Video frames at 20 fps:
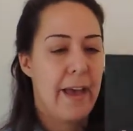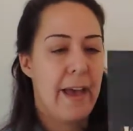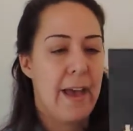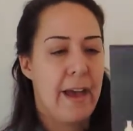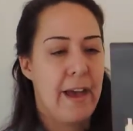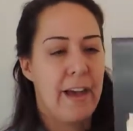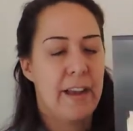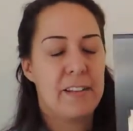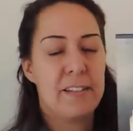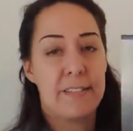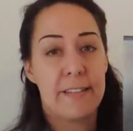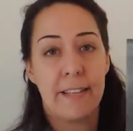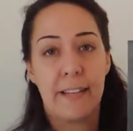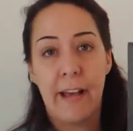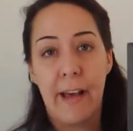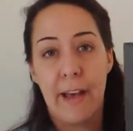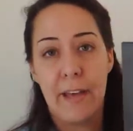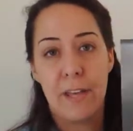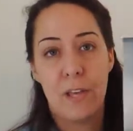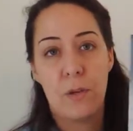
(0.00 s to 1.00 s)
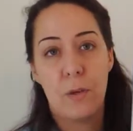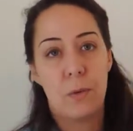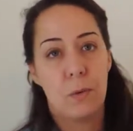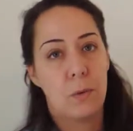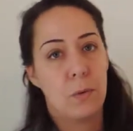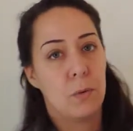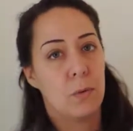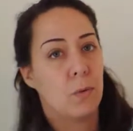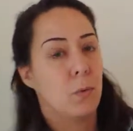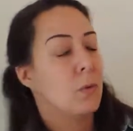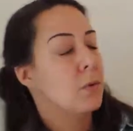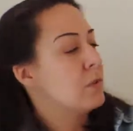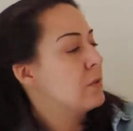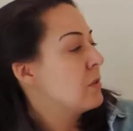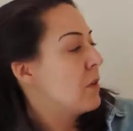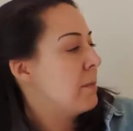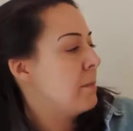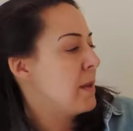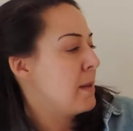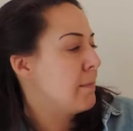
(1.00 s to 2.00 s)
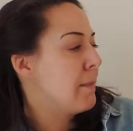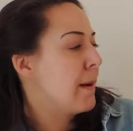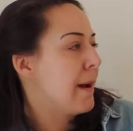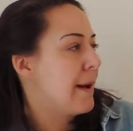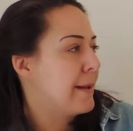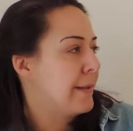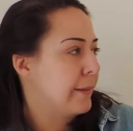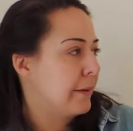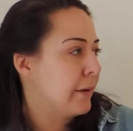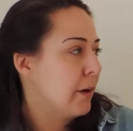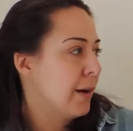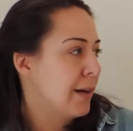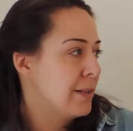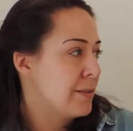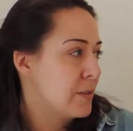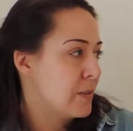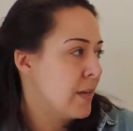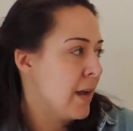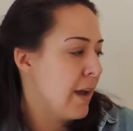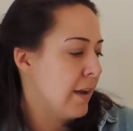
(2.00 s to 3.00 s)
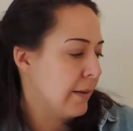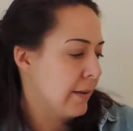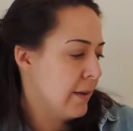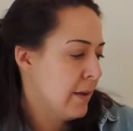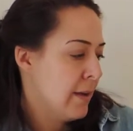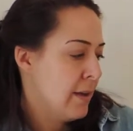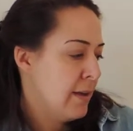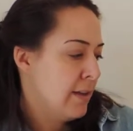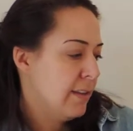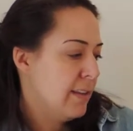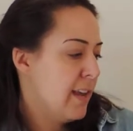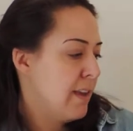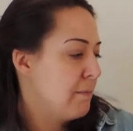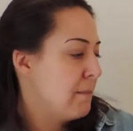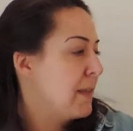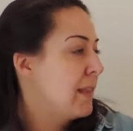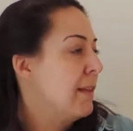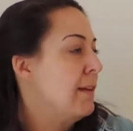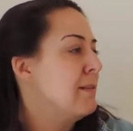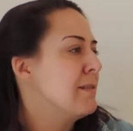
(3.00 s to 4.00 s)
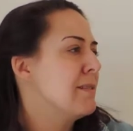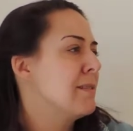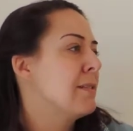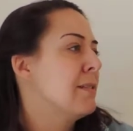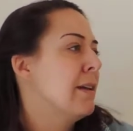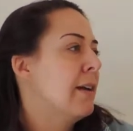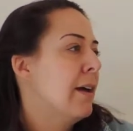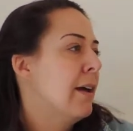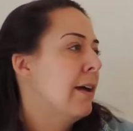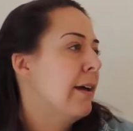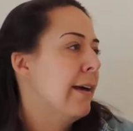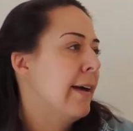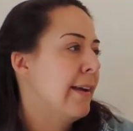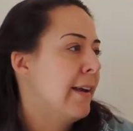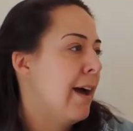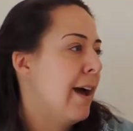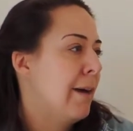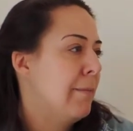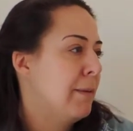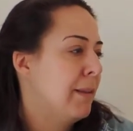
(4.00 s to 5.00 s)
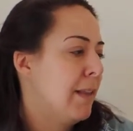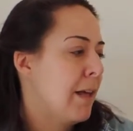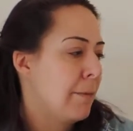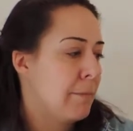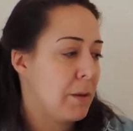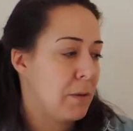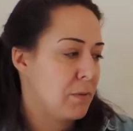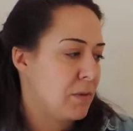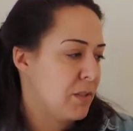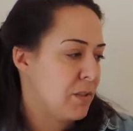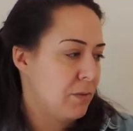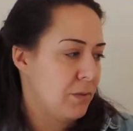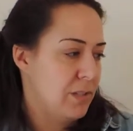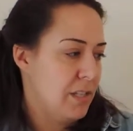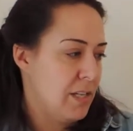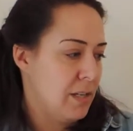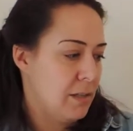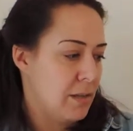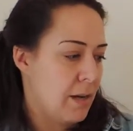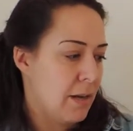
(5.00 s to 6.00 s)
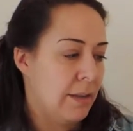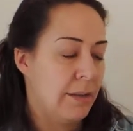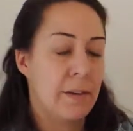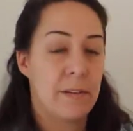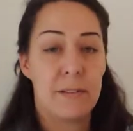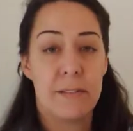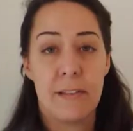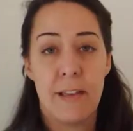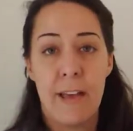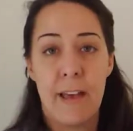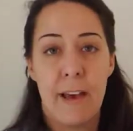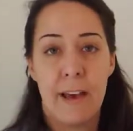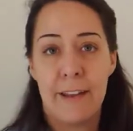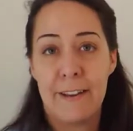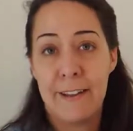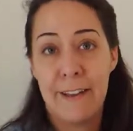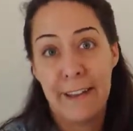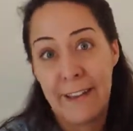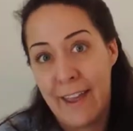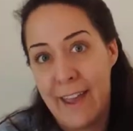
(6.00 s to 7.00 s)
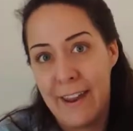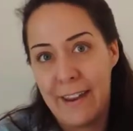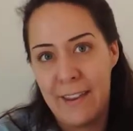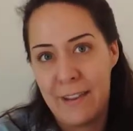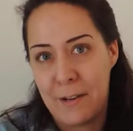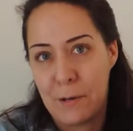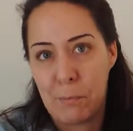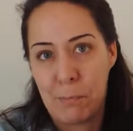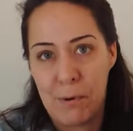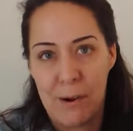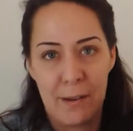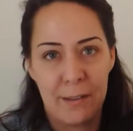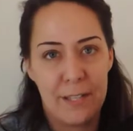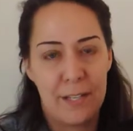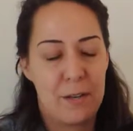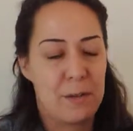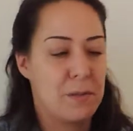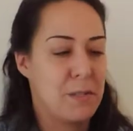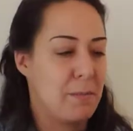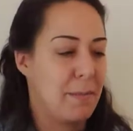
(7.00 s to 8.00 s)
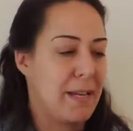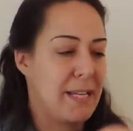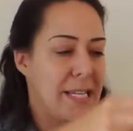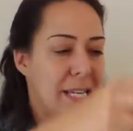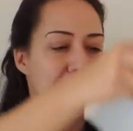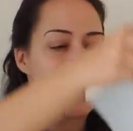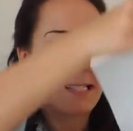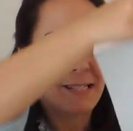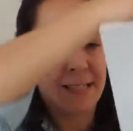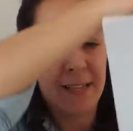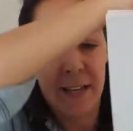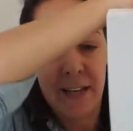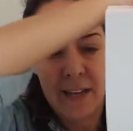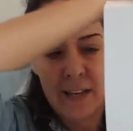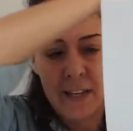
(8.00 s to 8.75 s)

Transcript: and the guy who saw me buying the cardstock gave me this. At Hobby Lobby it was thirteen dollars, and again it'll probably go to my niece.